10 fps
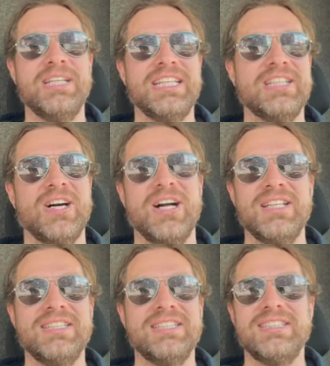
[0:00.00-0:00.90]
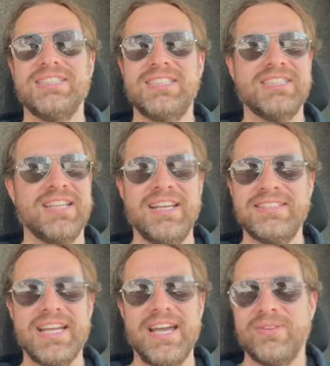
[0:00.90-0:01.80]
And he called, and he's just a nice
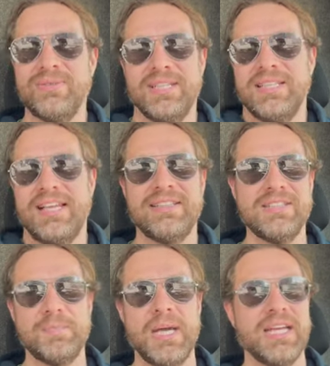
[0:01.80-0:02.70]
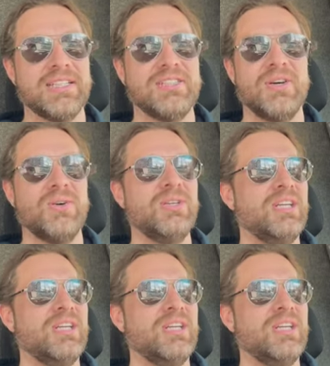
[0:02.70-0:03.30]
guy who really liked this bike. So